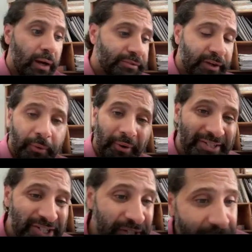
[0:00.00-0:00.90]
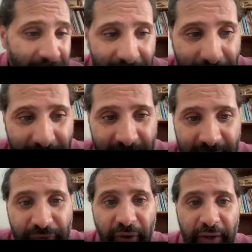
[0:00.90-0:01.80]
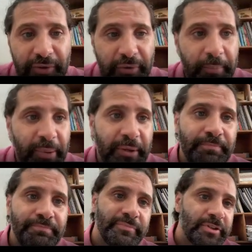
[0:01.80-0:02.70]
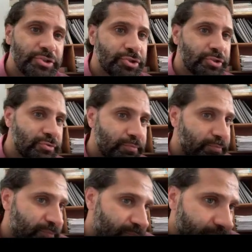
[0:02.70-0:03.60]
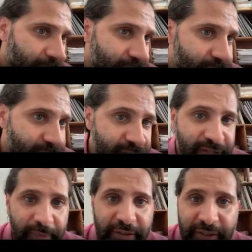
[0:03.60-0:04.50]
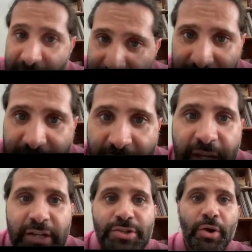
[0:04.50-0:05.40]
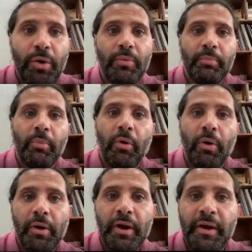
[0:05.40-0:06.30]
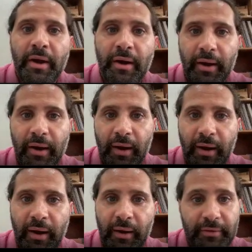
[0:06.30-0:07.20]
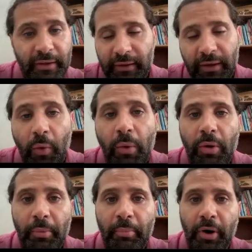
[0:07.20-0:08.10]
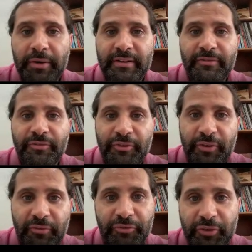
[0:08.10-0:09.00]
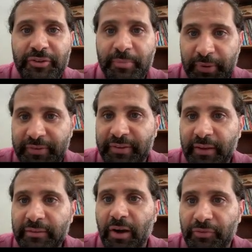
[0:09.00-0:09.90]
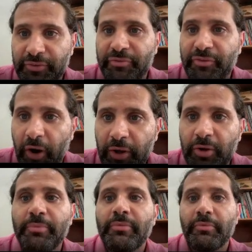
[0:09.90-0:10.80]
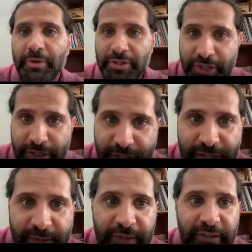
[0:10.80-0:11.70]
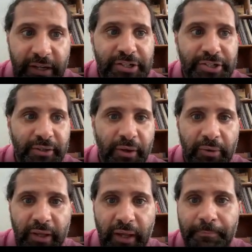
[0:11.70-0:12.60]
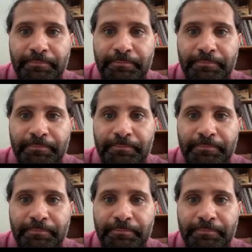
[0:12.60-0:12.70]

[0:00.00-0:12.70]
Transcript: The criteria to identify Duripan should register cementation, so more equal or more than 50% of the volume register cementation, okay?